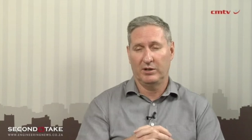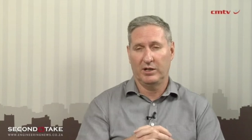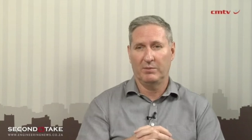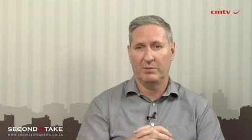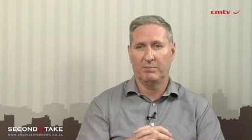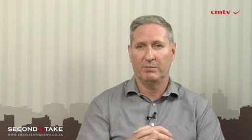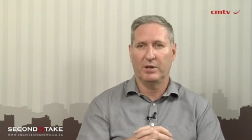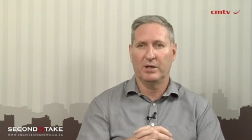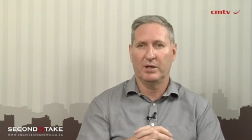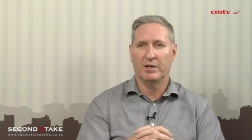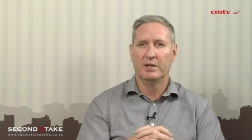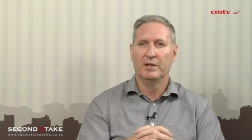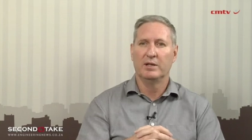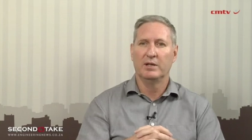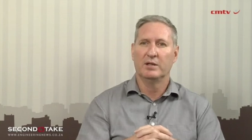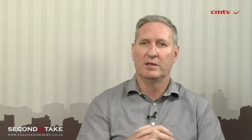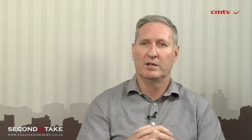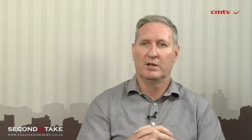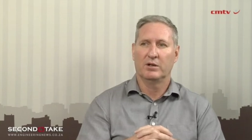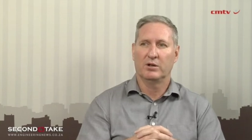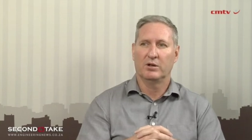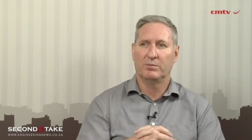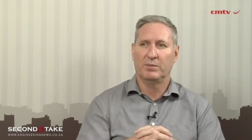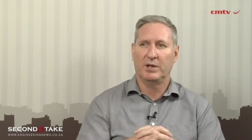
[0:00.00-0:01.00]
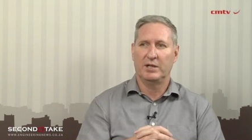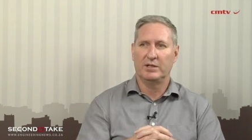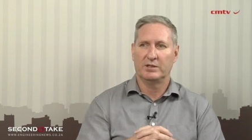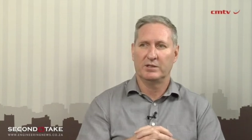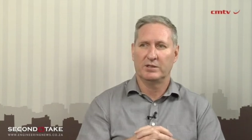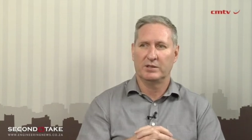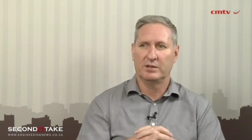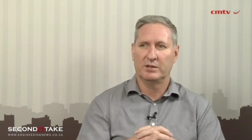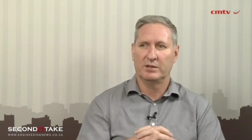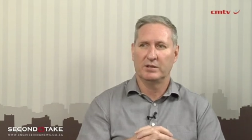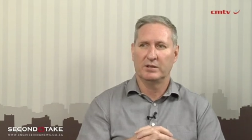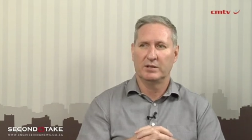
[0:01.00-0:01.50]
a number that I
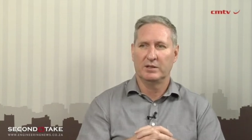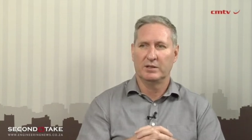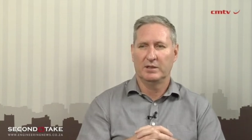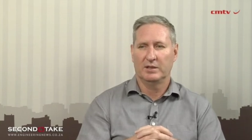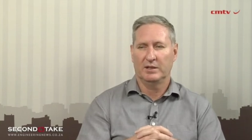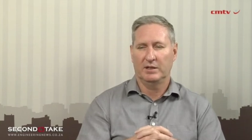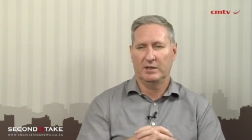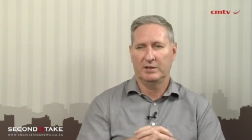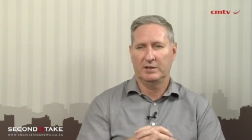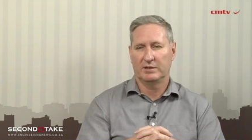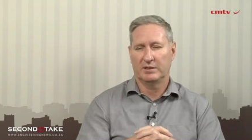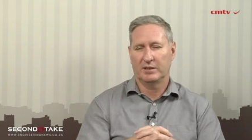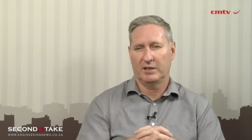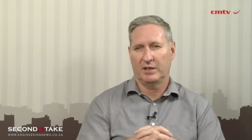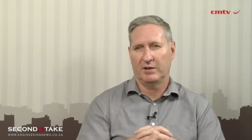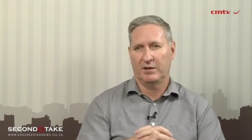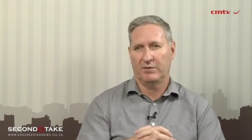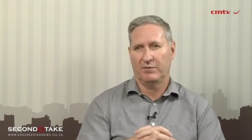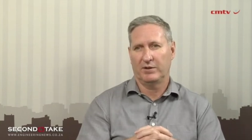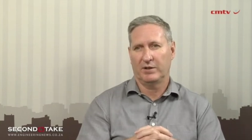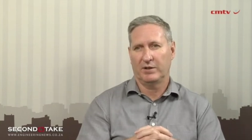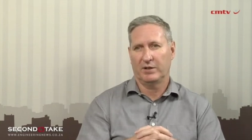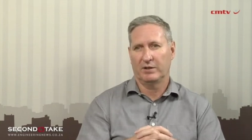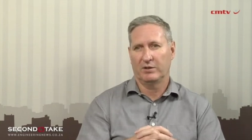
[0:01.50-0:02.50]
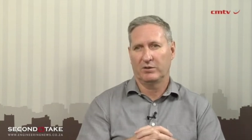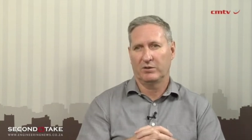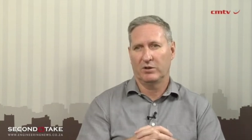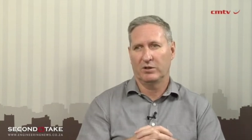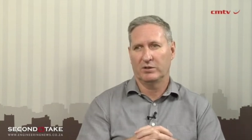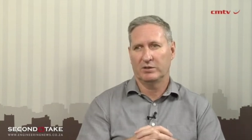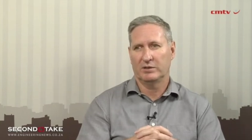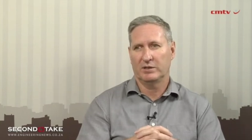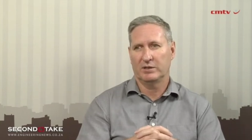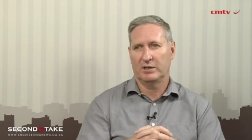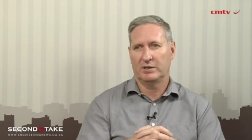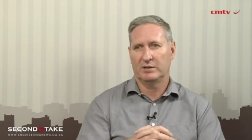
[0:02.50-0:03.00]
mentioned in South African
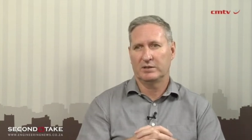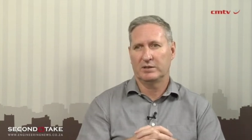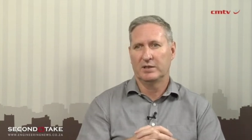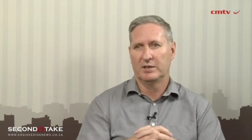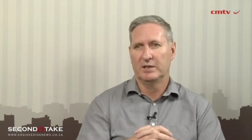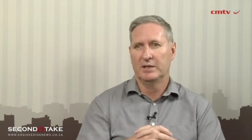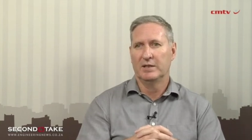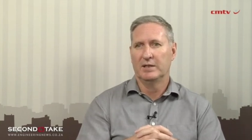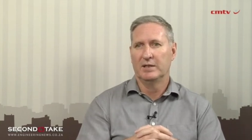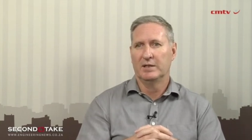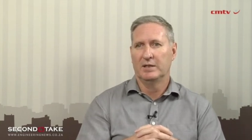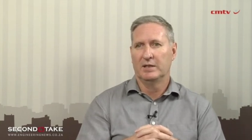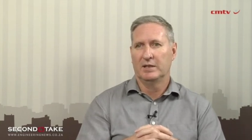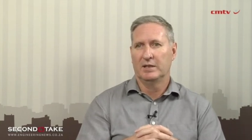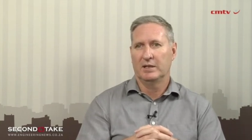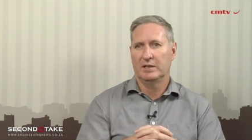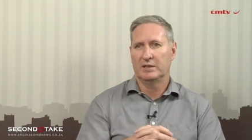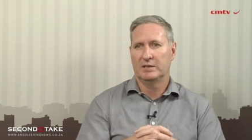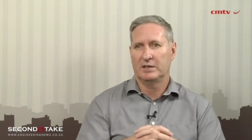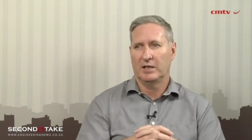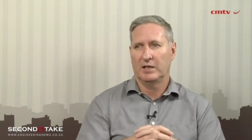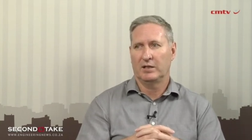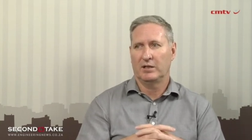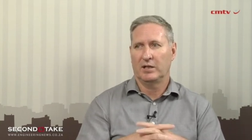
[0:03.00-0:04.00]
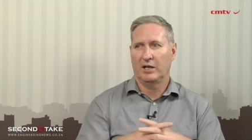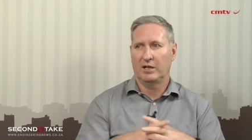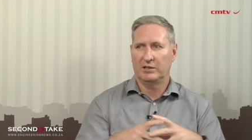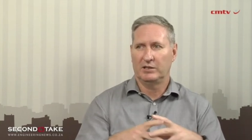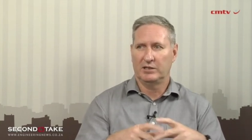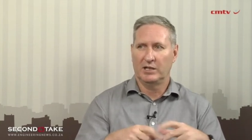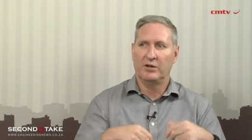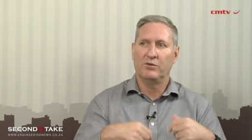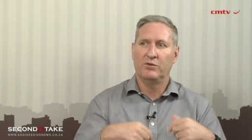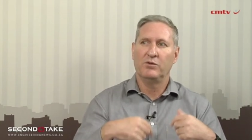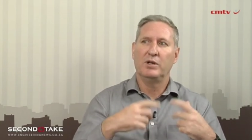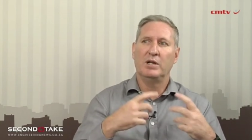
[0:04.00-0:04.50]
context, is that they
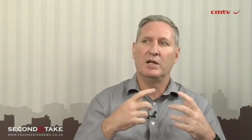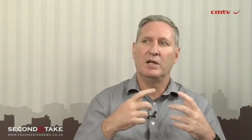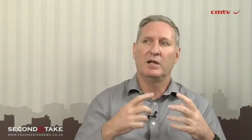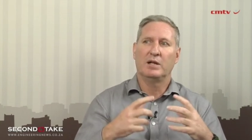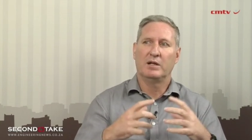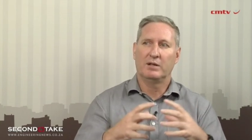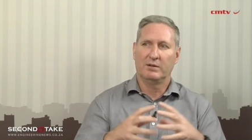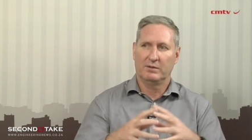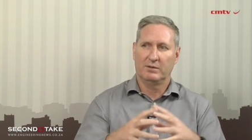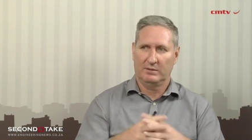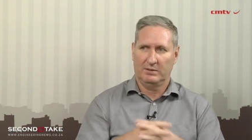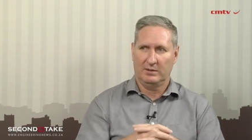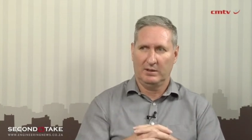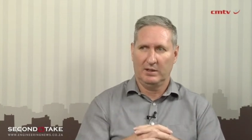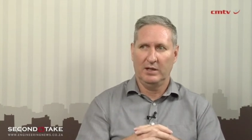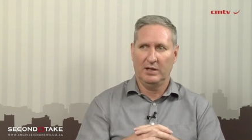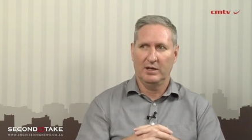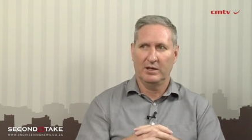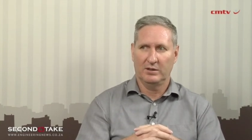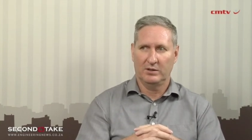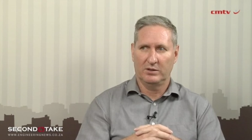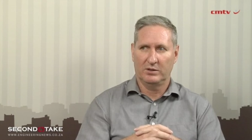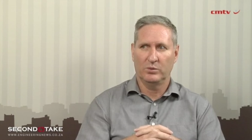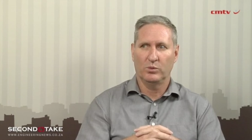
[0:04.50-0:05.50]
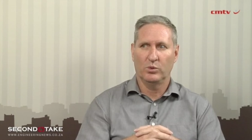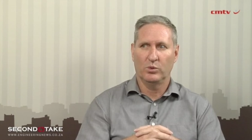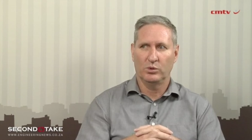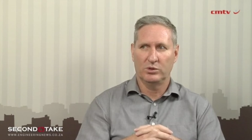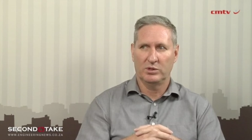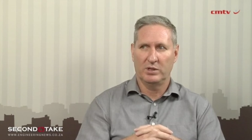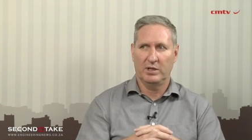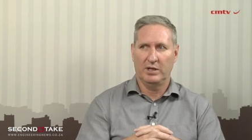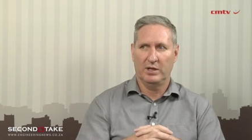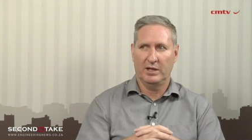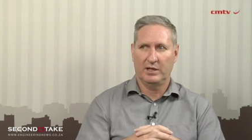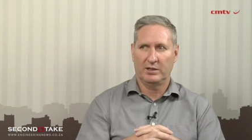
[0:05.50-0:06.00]
generally gear
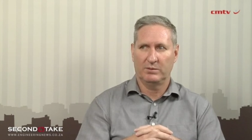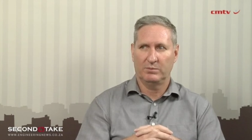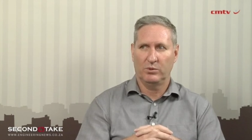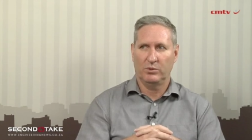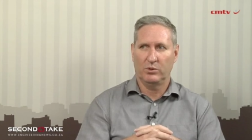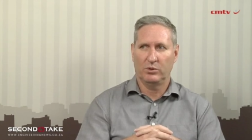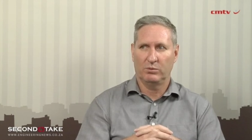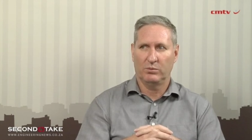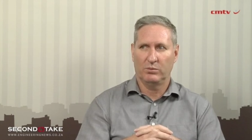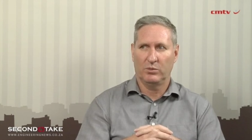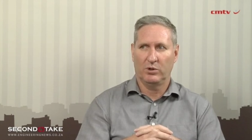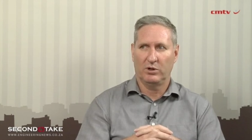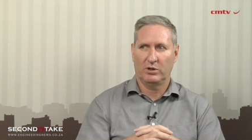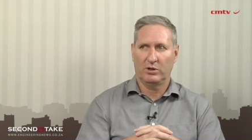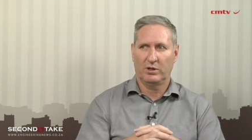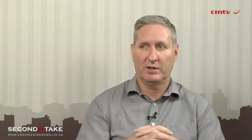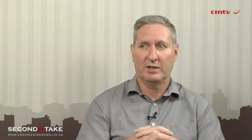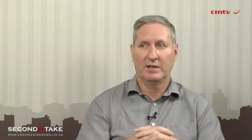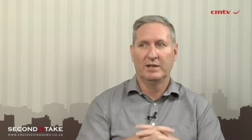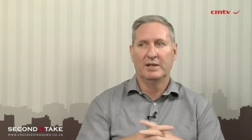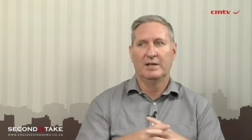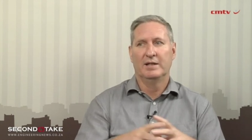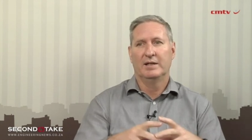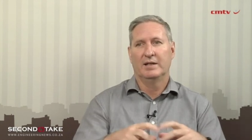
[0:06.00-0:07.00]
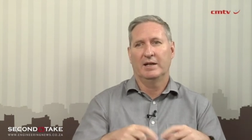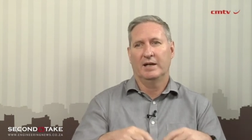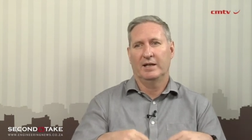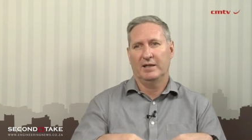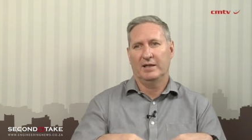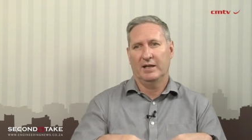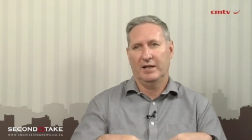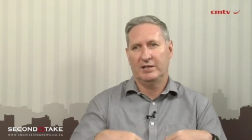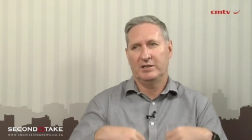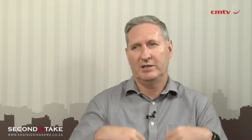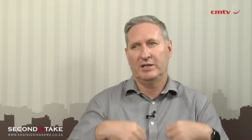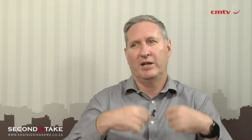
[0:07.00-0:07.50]
towards the export market,
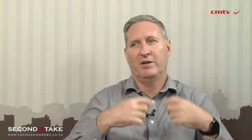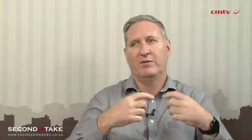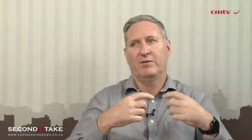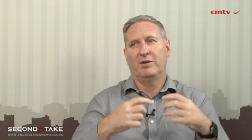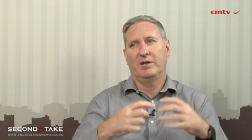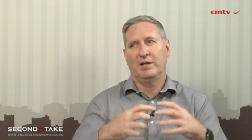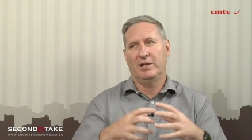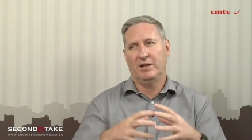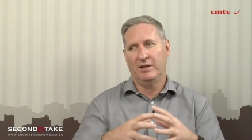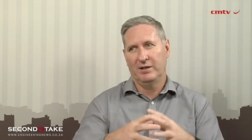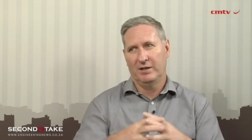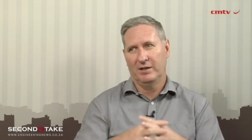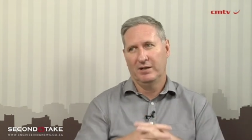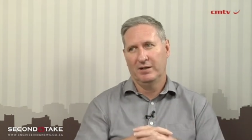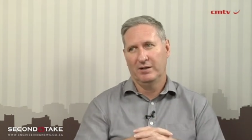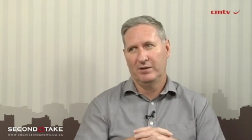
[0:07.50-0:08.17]
and they generally